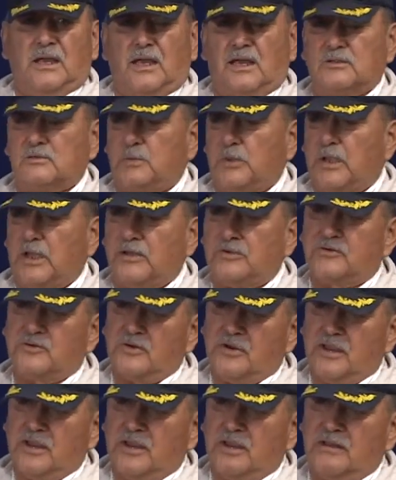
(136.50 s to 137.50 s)
As we got
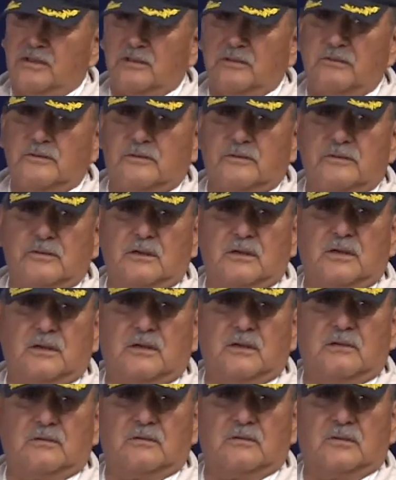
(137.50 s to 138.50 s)
trained, uh,
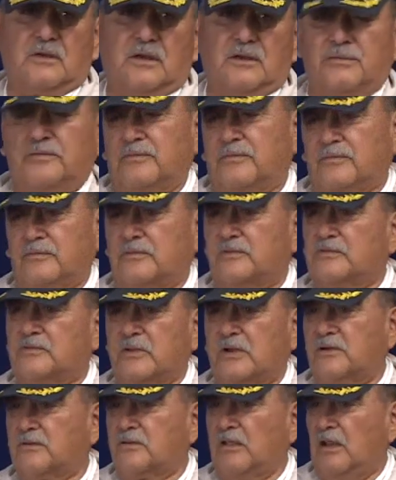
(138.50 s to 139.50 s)
uh I
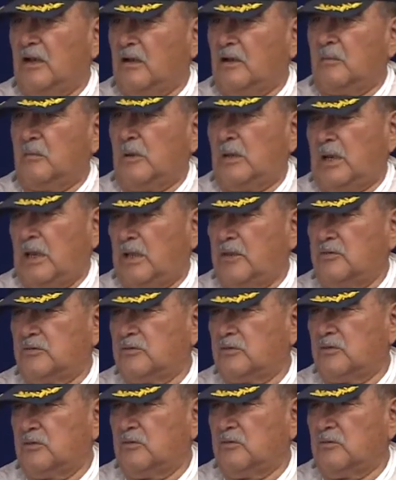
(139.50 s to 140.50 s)
started telling them what I
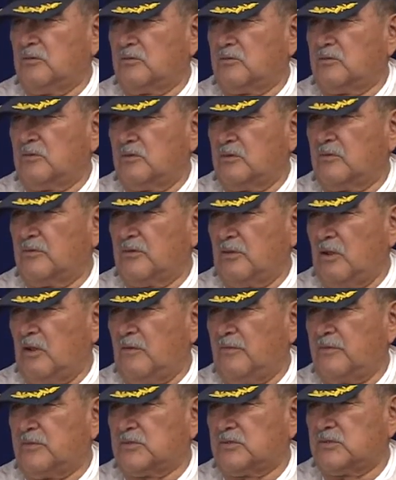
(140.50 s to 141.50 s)
used to do, you know, the
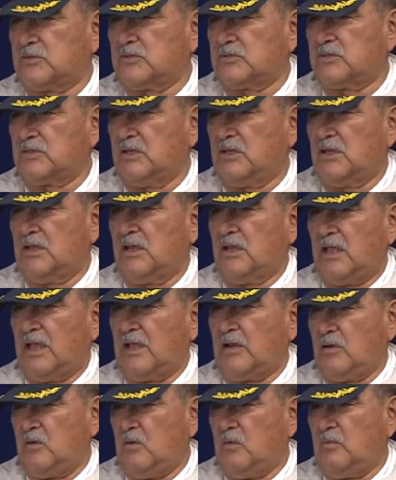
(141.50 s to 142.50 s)
officers
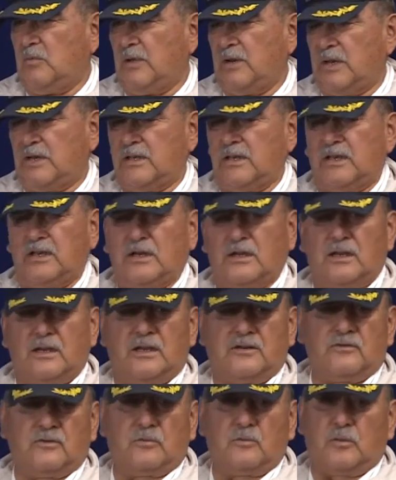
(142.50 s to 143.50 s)
at home, what I did, and
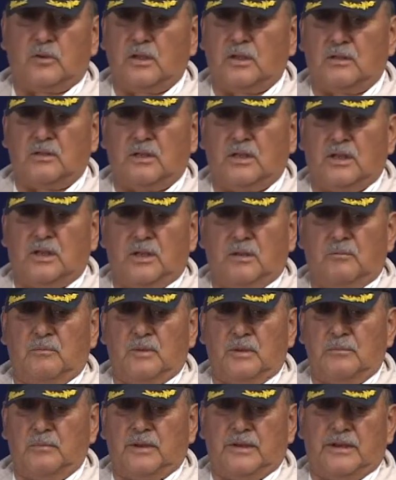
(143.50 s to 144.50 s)
I said, well,
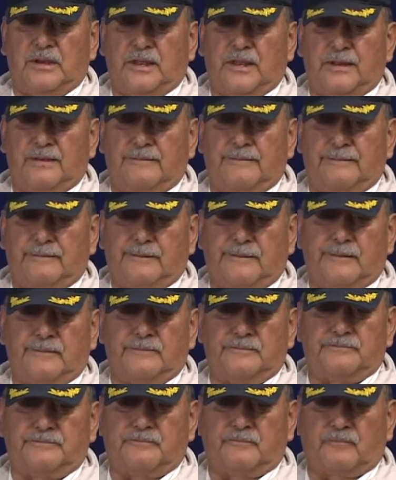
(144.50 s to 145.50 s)
me and my dad,
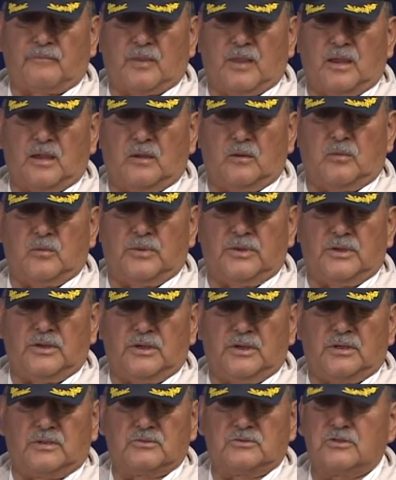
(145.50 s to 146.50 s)
um,
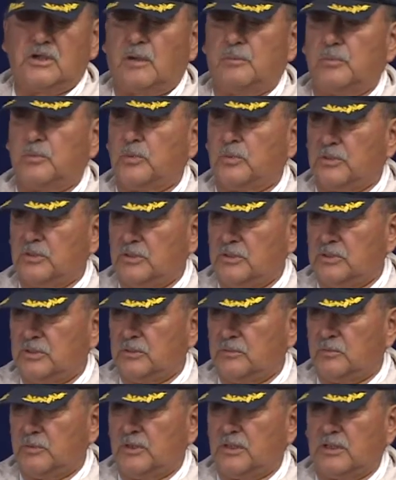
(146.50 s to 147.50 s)
we uh, chop wood
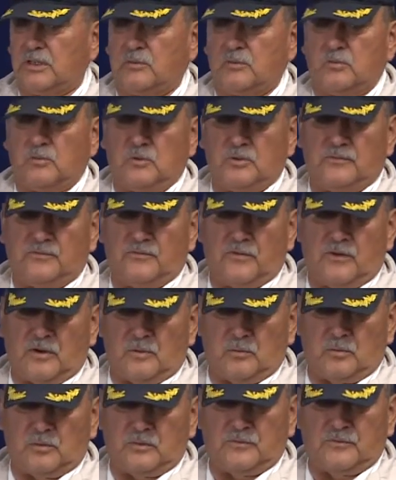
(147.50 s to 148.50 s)
and we cut wood,
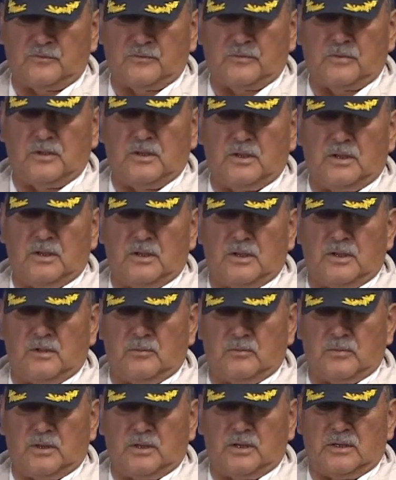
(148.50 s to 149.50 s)
firewood, for,
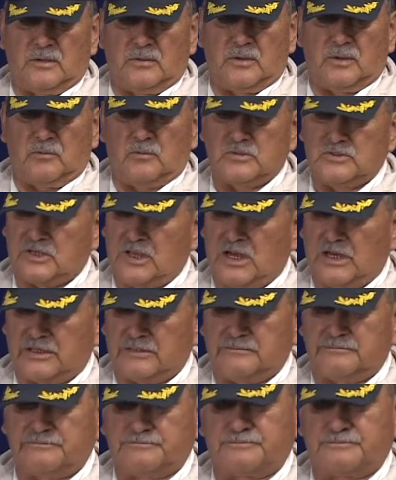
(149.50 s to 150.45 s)
and, and uh, we sell it.